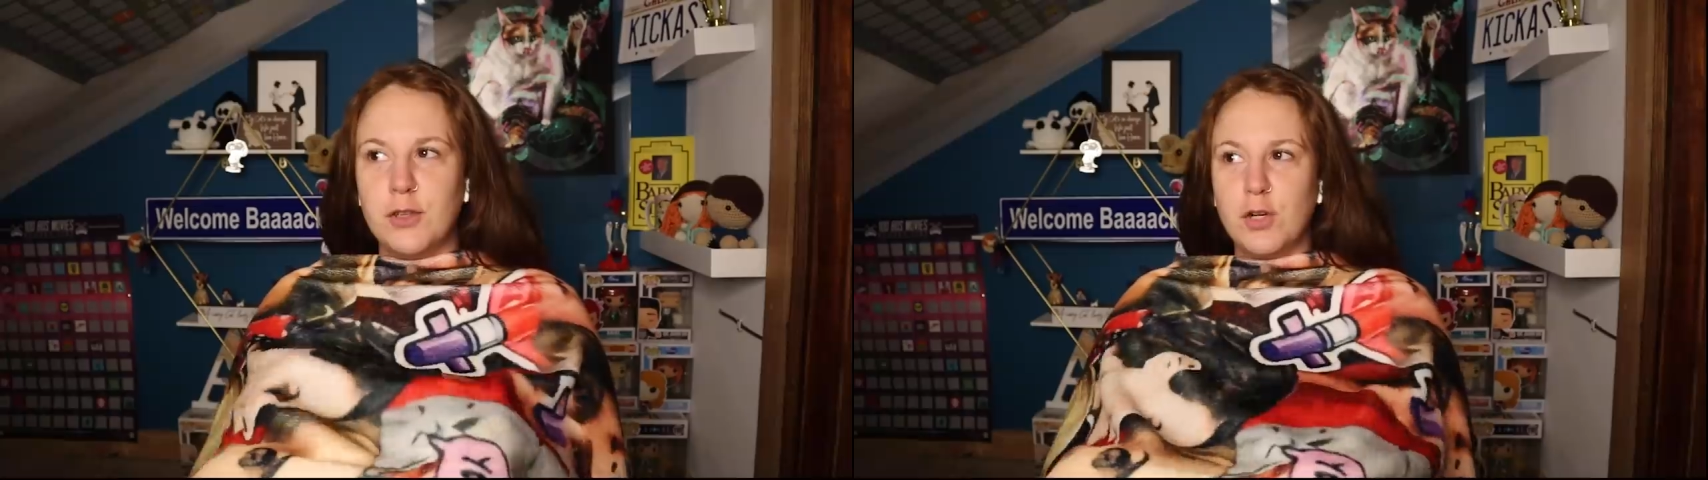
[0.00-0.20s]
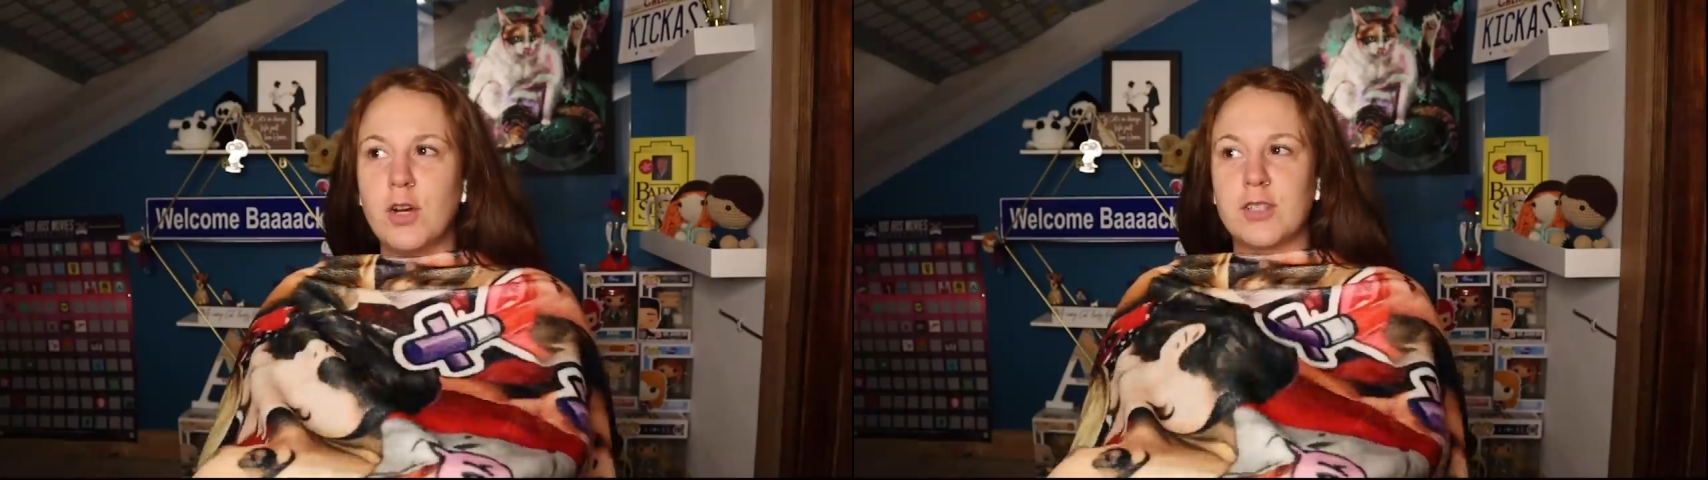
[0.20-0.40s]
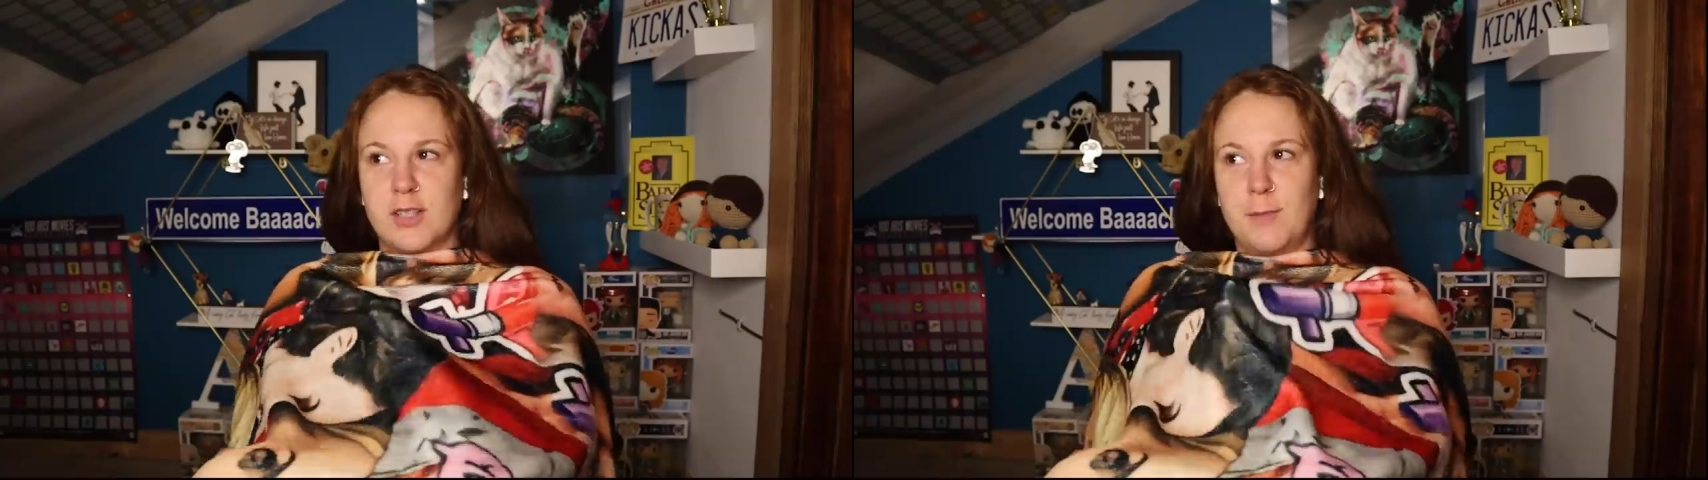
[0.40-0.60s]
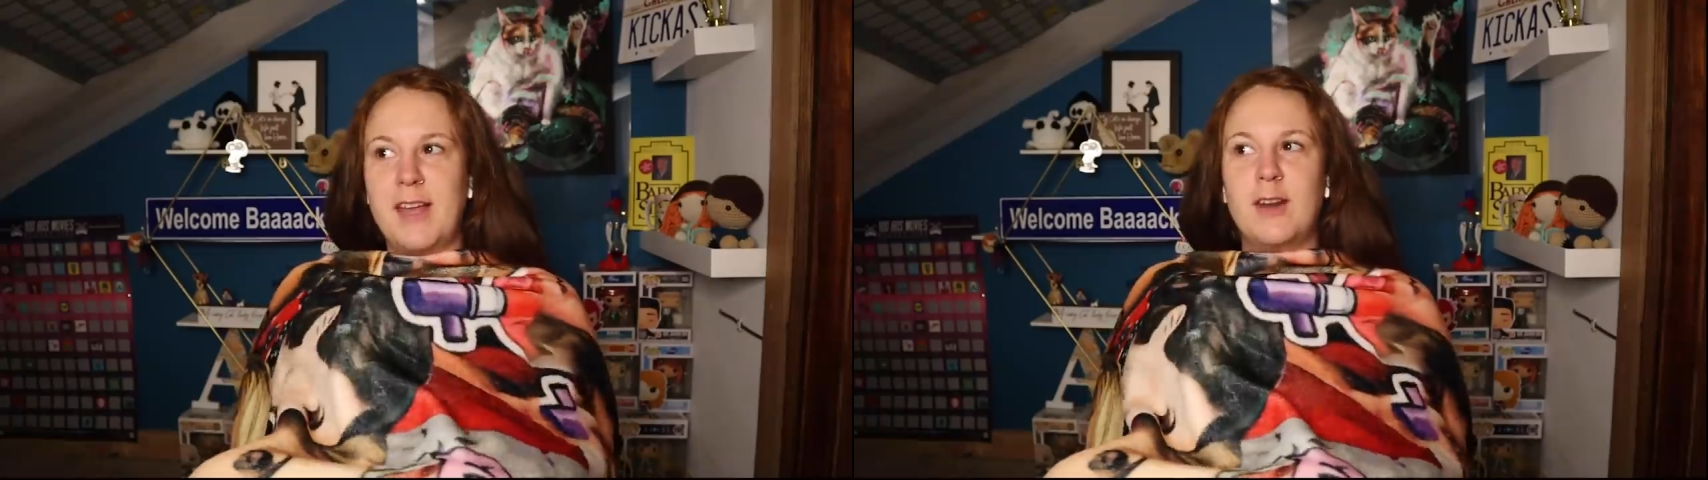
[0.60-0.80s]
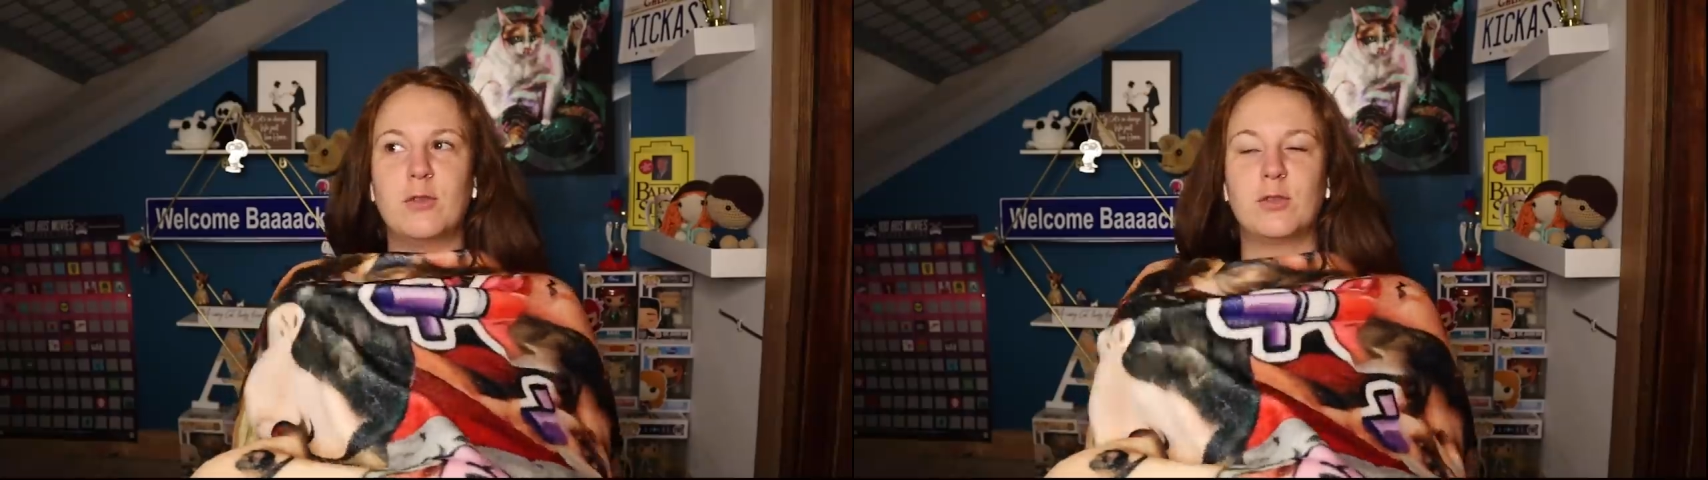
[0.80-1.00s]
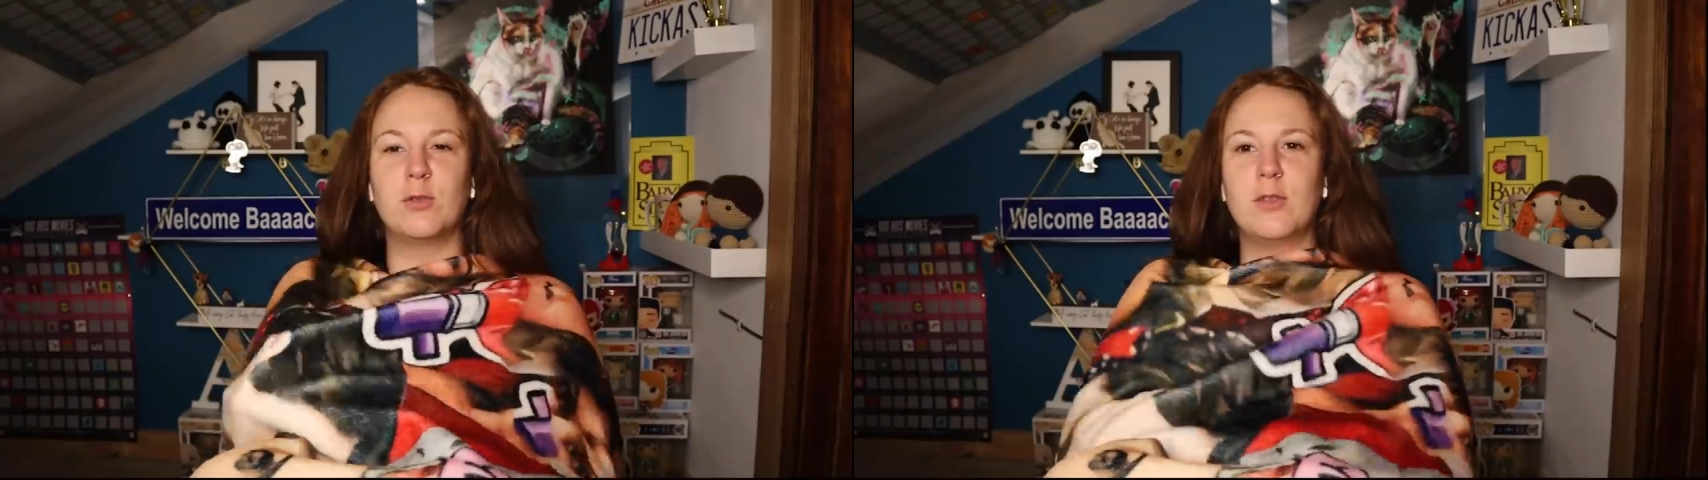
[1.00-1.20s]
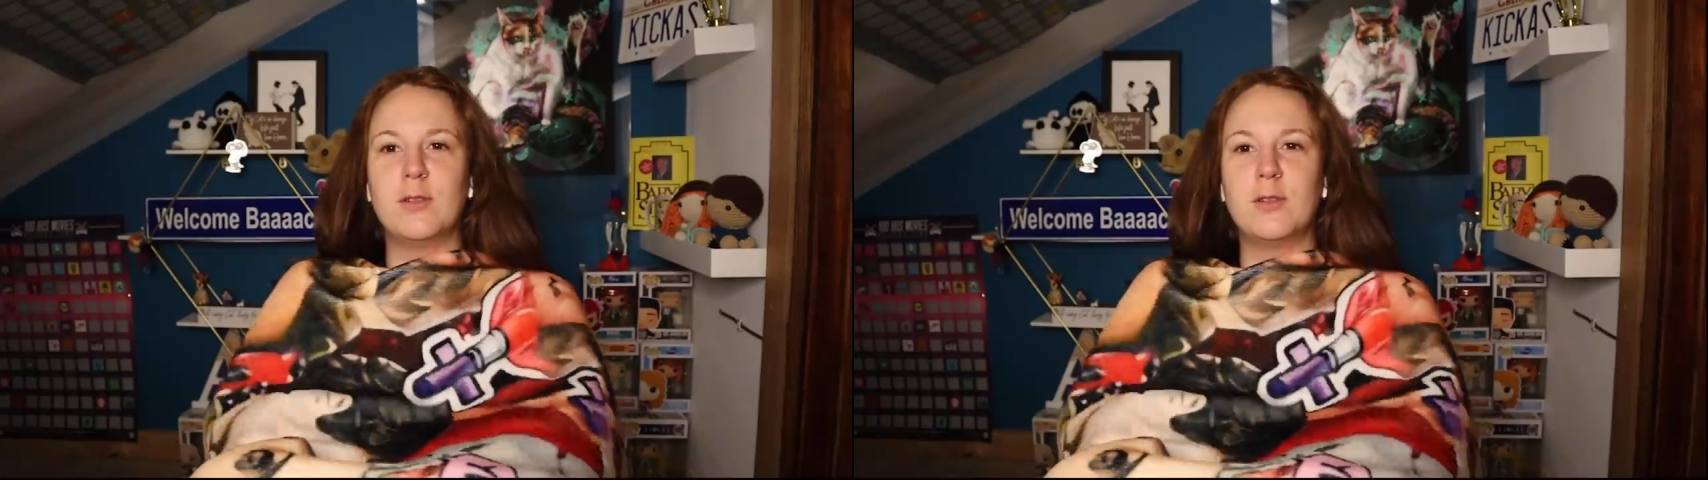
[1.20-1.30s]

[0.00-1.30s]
The jerk's the man who threw